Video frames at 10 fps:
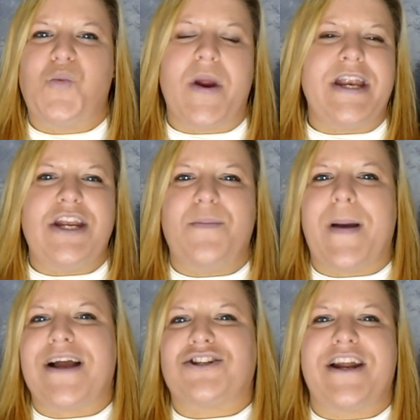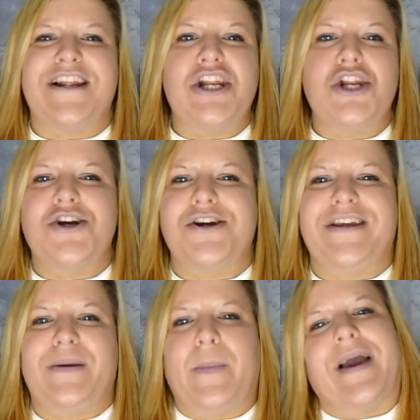win you back, trying to lure
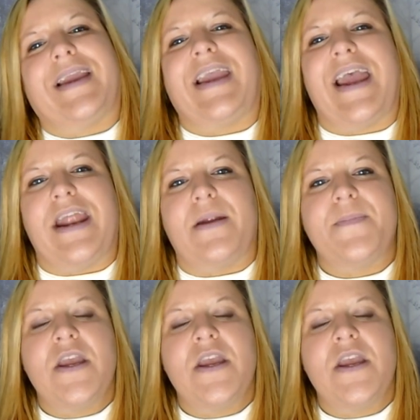you back in.